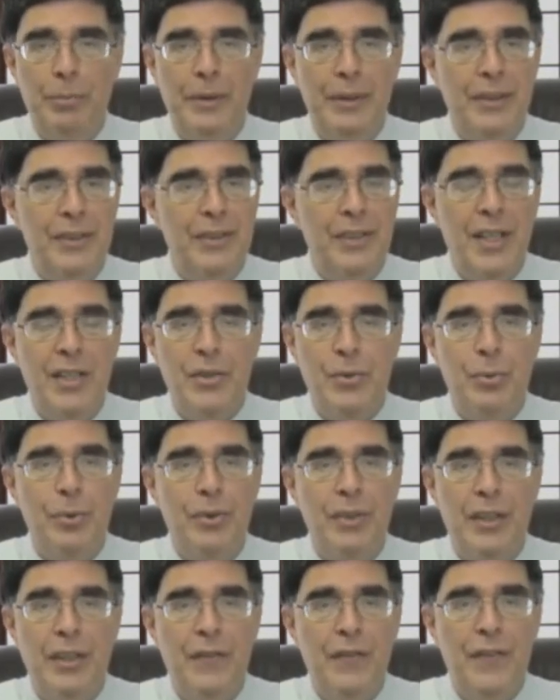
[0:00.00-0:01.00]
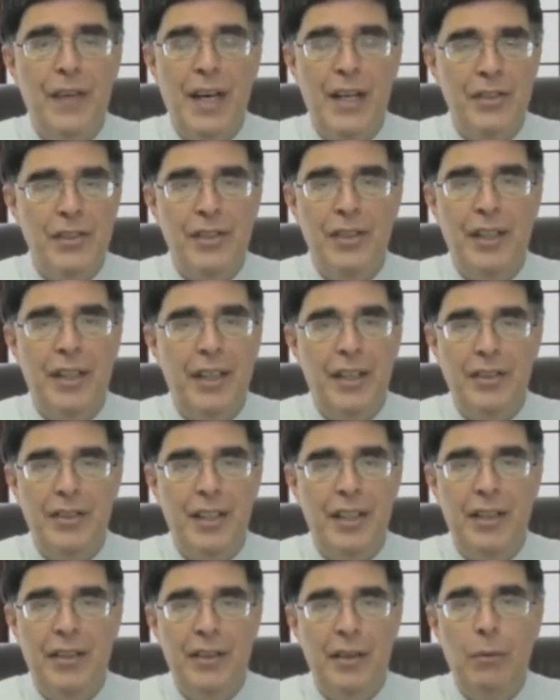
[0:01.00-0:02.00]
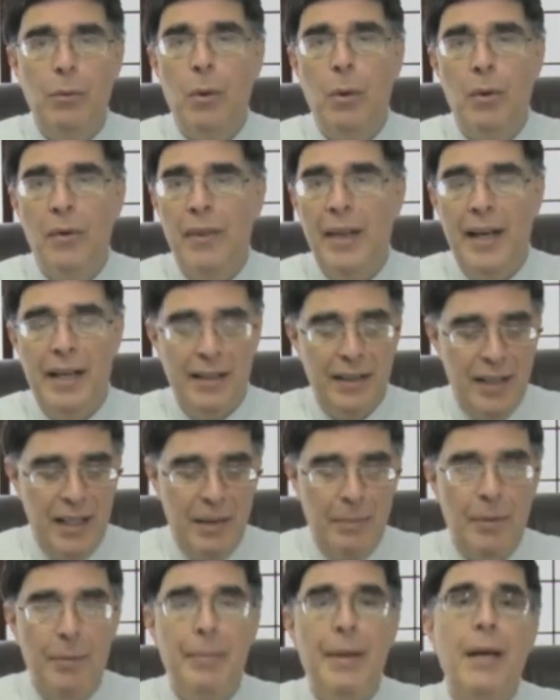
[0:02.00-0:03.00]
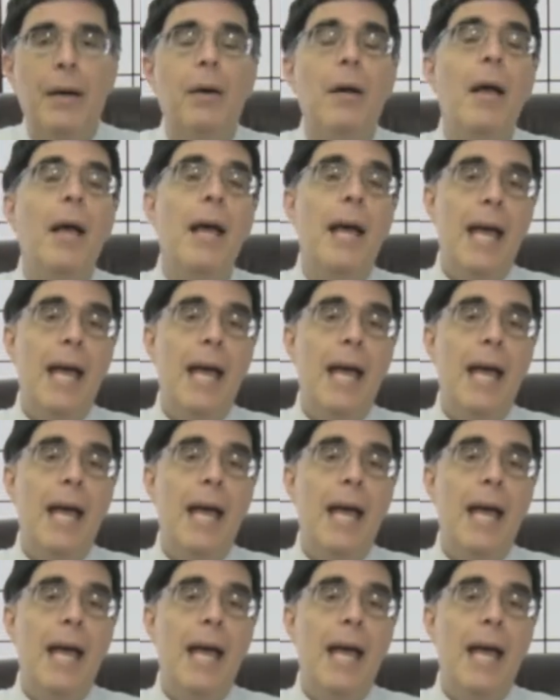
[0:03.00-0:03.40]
because that's really a fascinating tale how all that came about.